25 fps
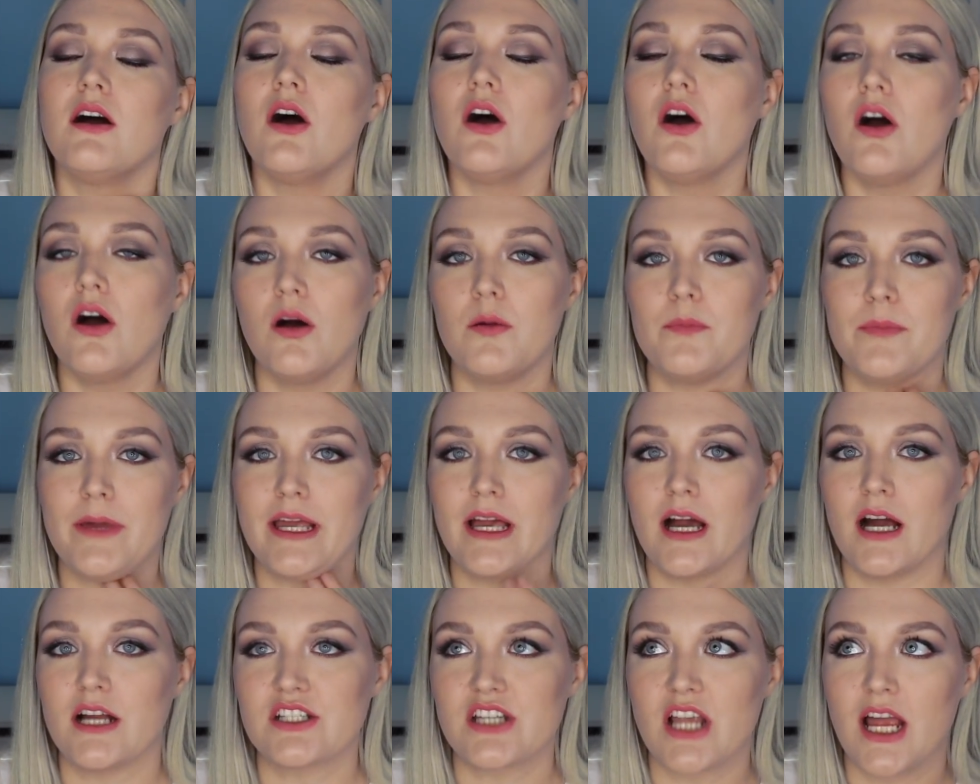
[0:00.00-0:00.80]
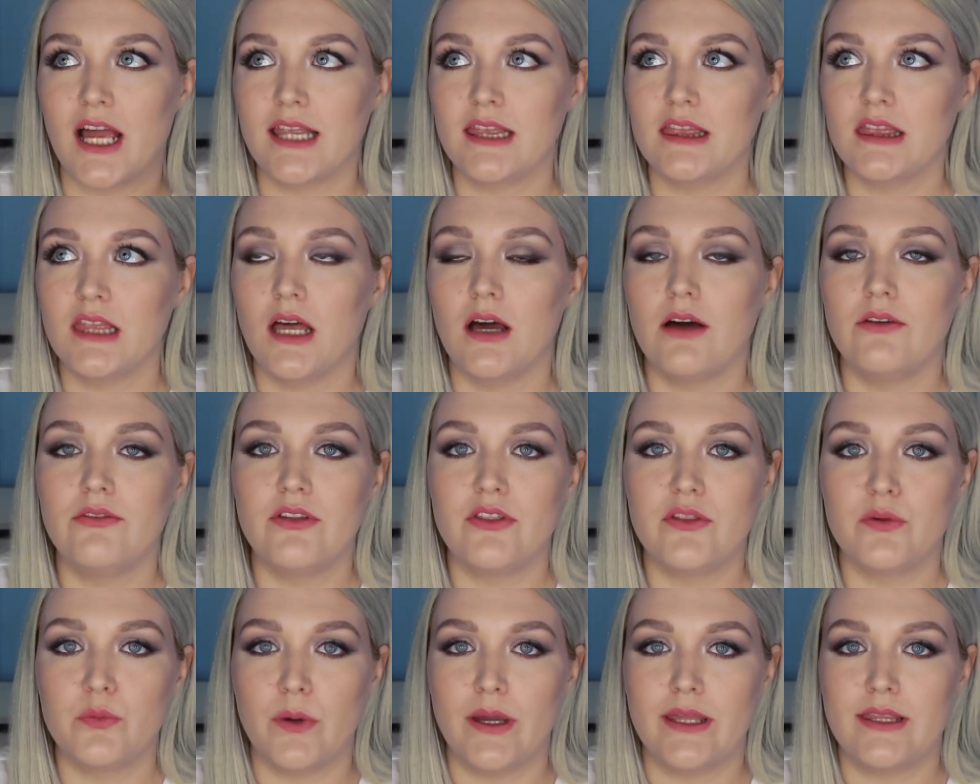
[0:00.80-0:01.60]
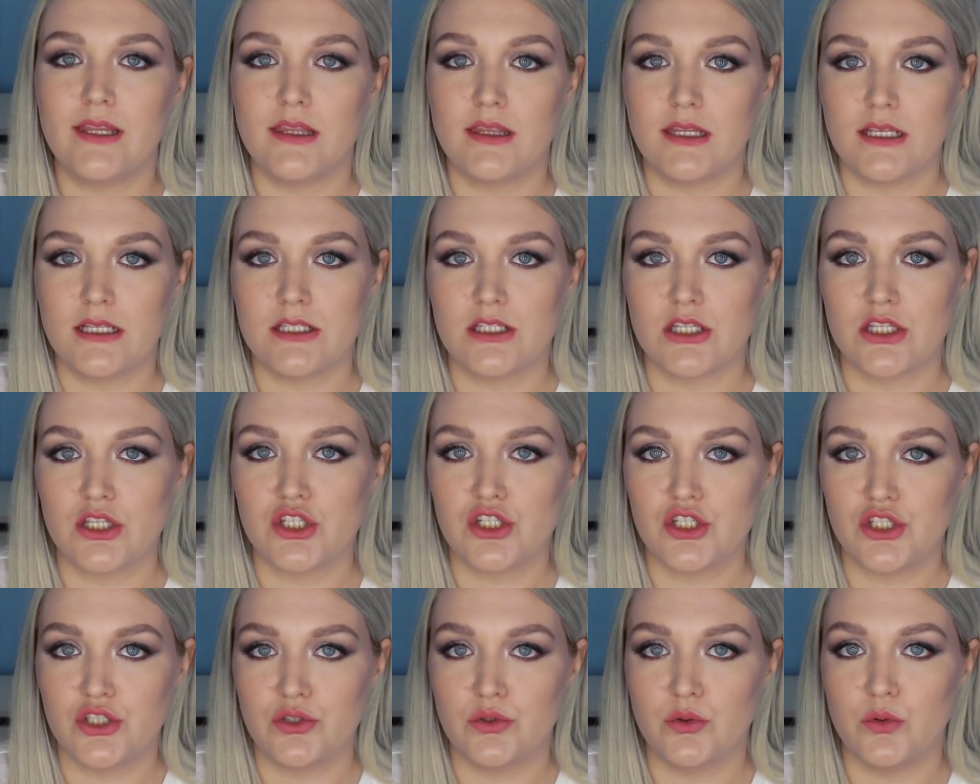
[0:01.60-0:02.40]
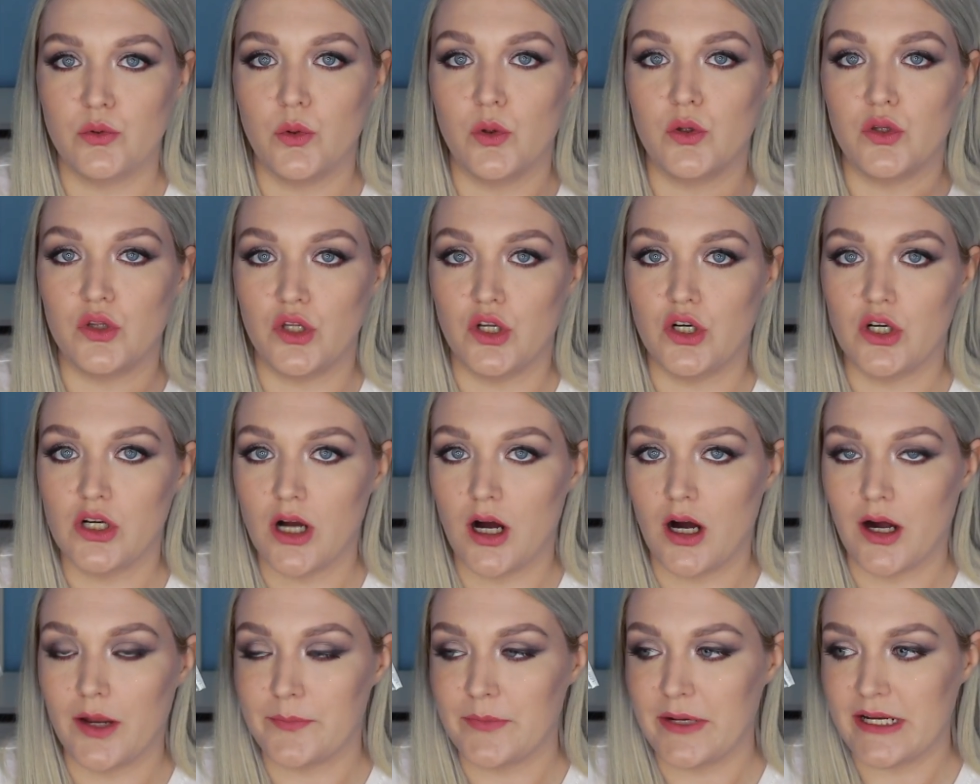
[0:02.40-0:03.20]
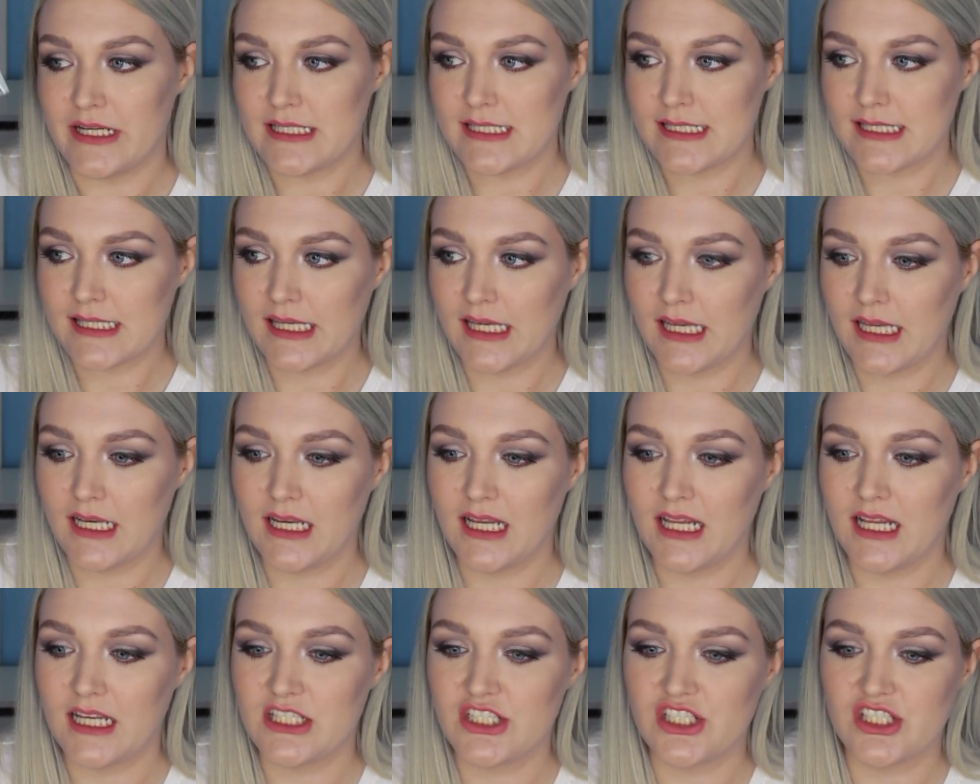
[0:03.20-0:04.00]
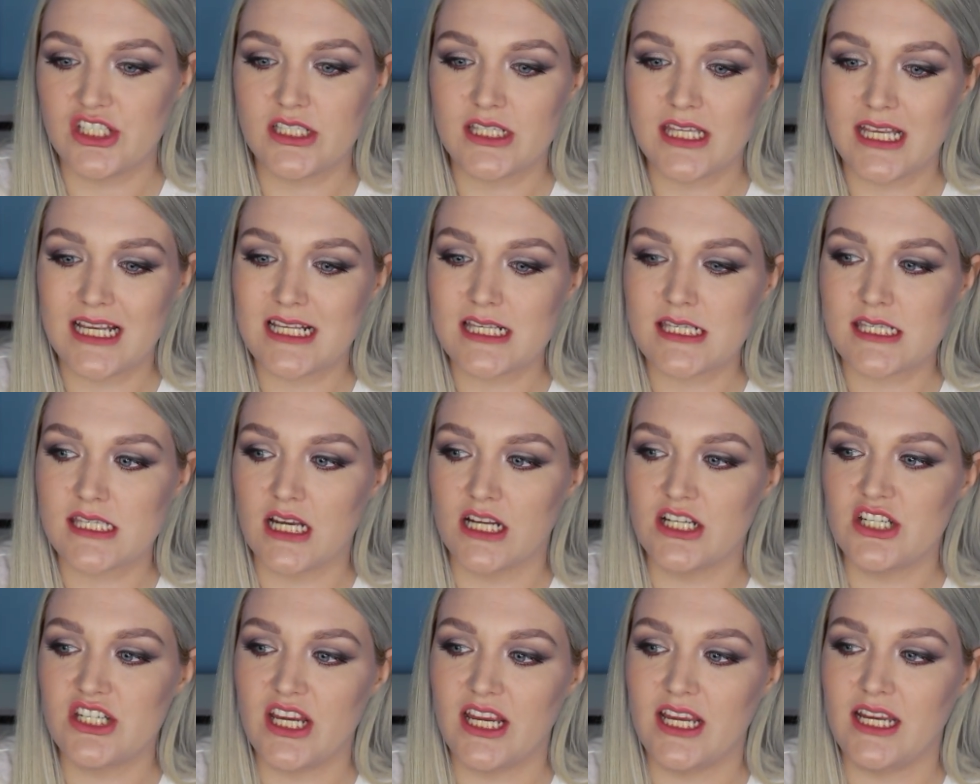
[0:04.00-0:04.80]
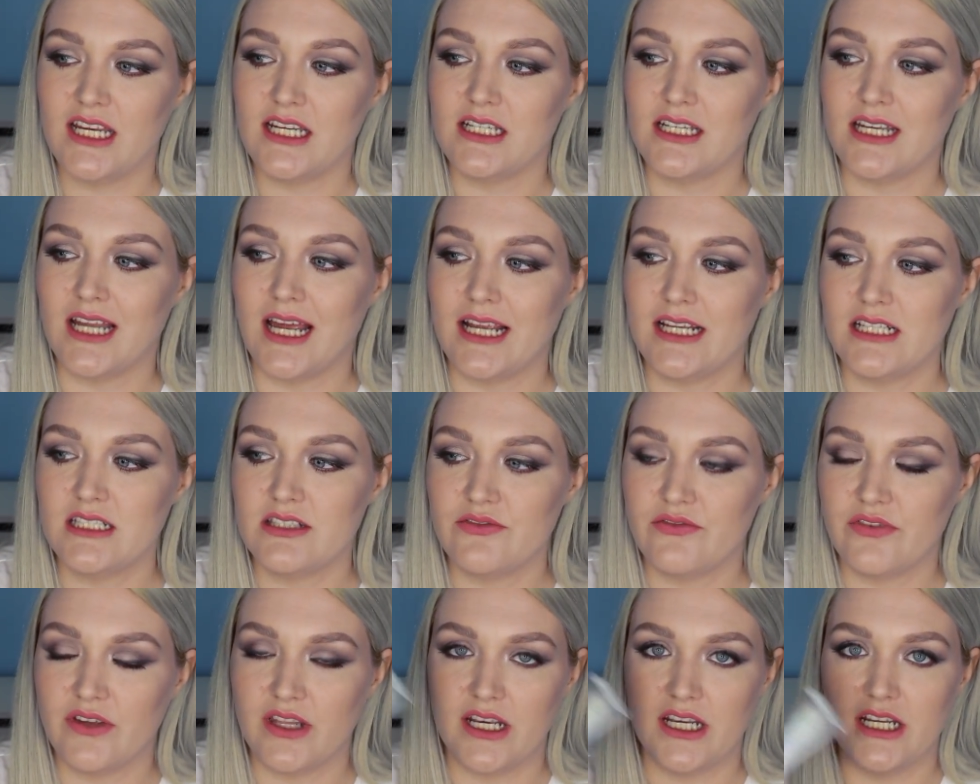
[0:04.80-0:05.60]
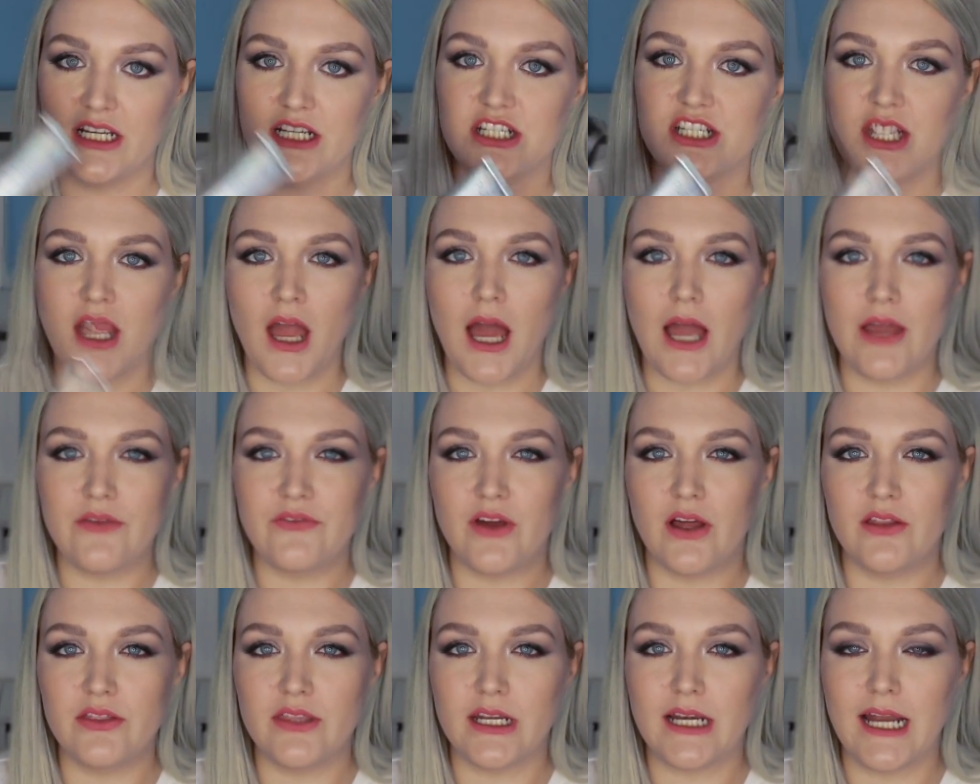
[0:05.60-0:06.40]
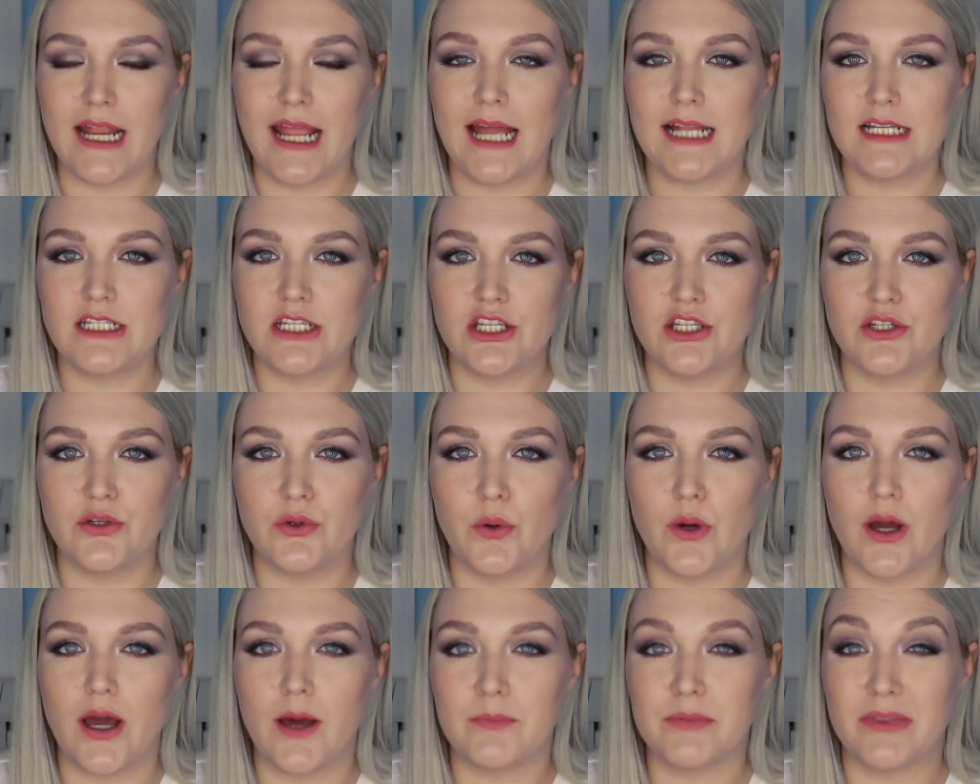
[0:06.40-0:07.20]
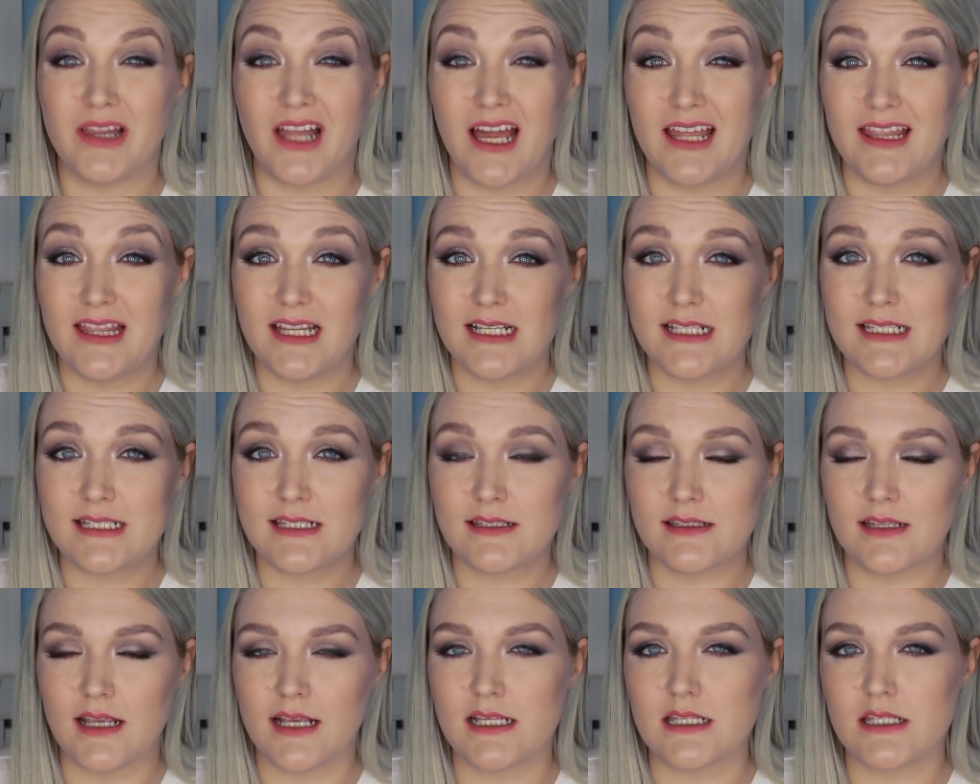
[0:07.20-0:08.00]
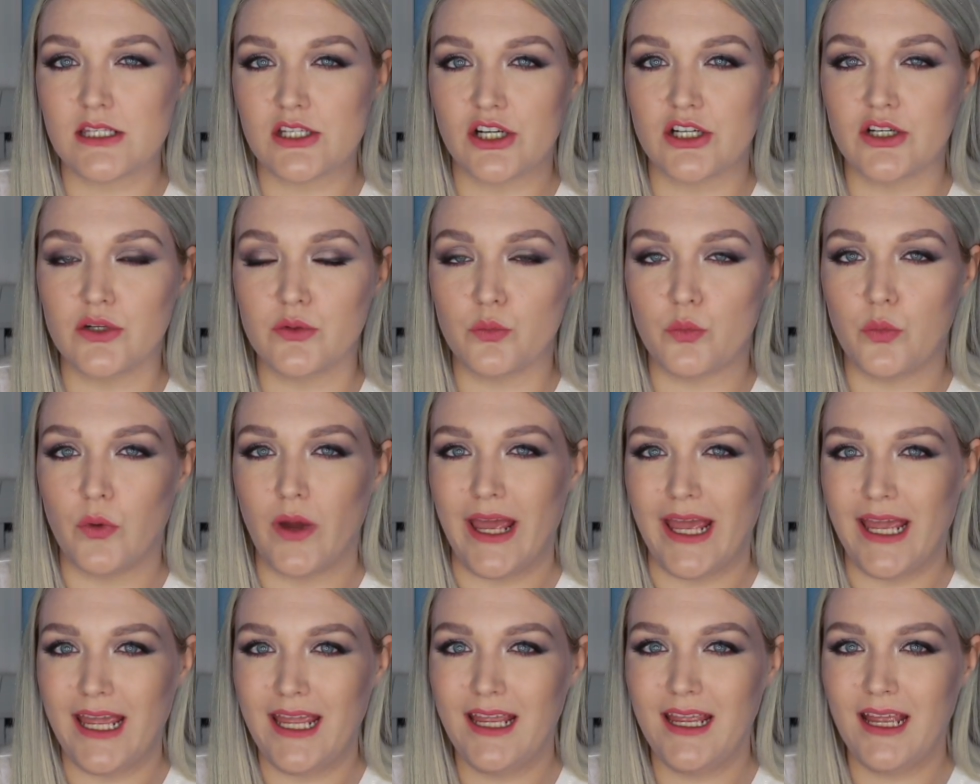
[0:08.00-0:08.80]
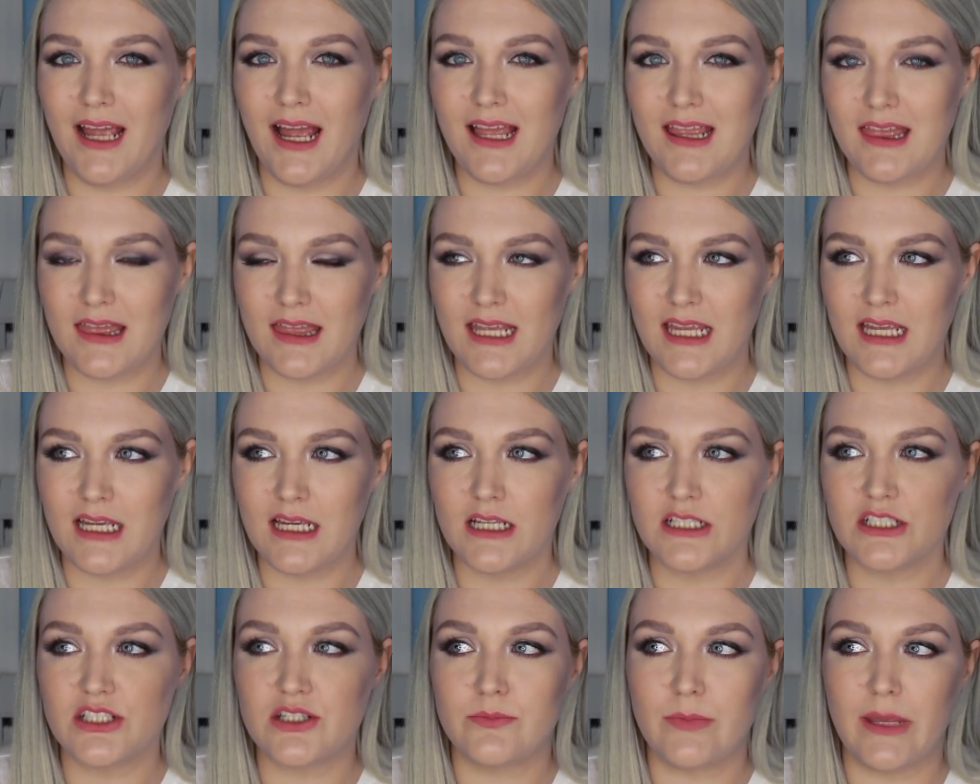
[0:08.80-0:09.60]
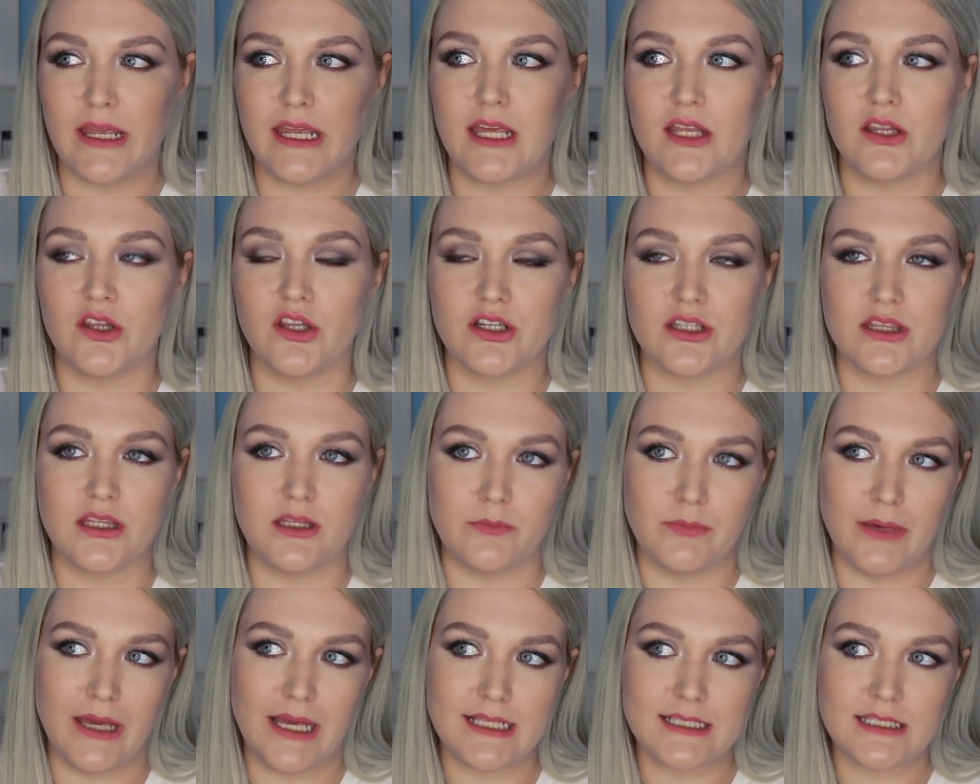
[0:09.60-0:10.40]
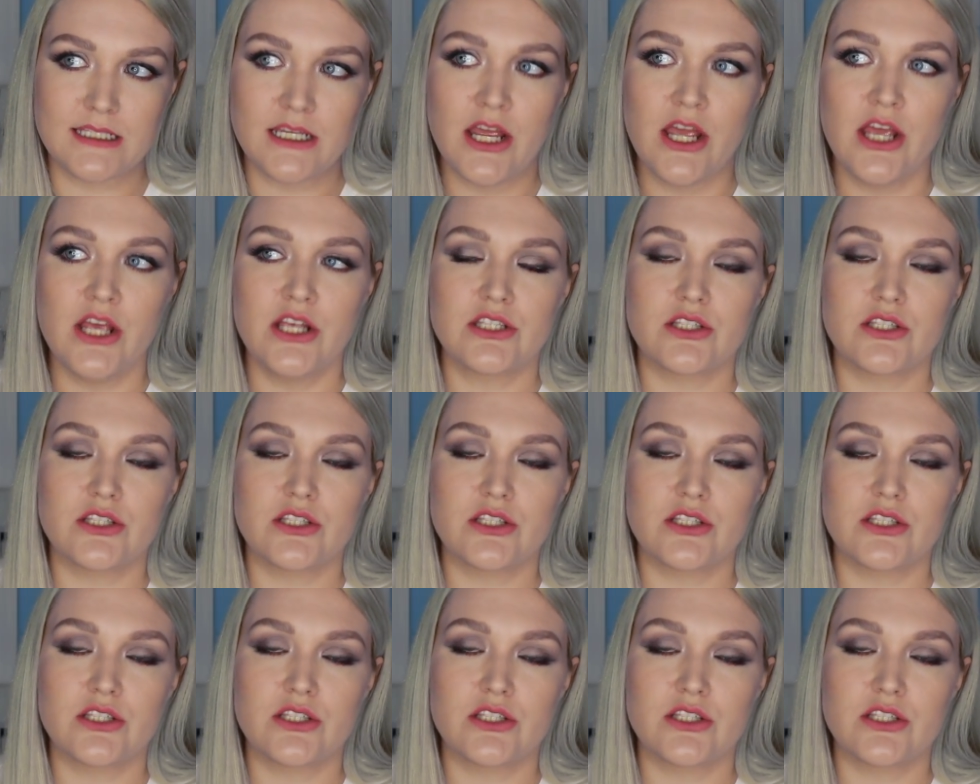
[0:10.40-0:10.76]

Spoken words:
oh my gosh, I love the way that these two look on my skin. It's just like such a nice finish. I found that I had to apply this a certain way, I think, to make it look the best.